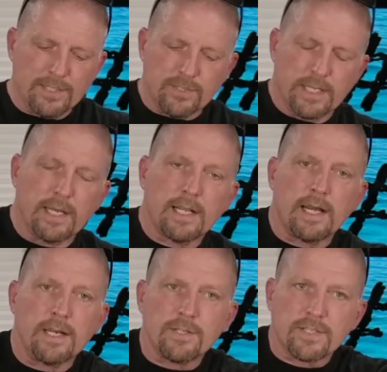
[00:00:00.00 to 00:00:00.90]
So you got to
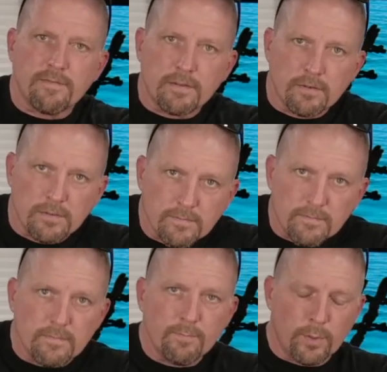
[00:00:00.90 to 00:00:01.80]
kind of just give it a little
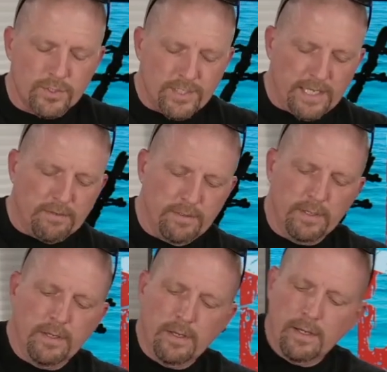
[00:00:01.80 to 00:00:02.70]
push down,
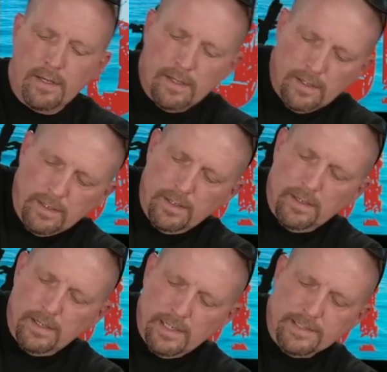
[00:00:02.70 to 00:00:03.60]

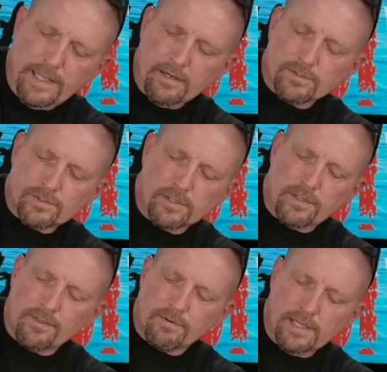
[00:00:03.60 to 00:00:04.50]
and then it'll start to
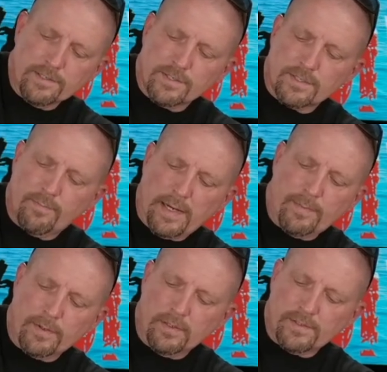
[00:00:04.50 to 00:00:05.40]
thread, just to pop
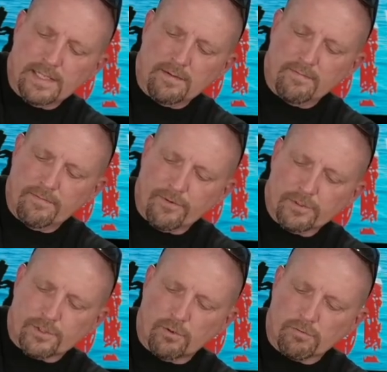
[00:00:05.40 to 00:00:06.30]
it onto that first
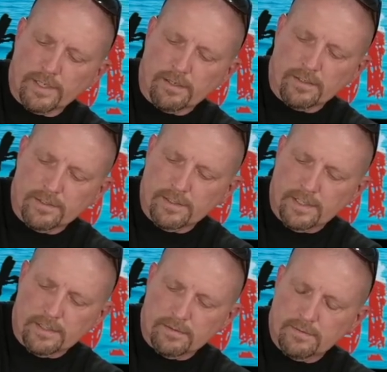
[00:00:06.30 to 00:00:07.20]
O-ring on the
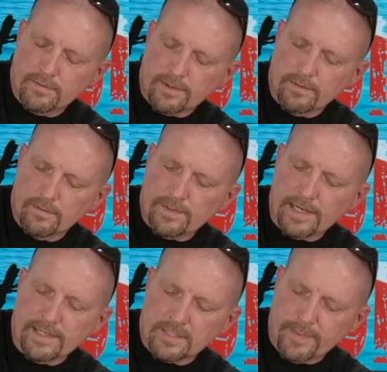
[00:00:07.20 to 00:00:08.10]

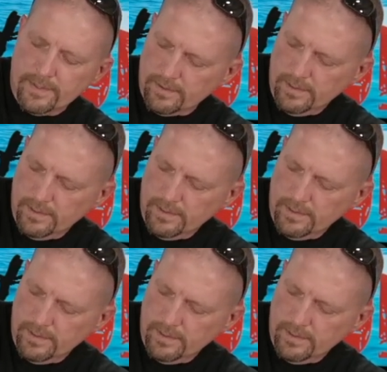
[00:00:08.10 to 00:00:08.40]
tightening spindle.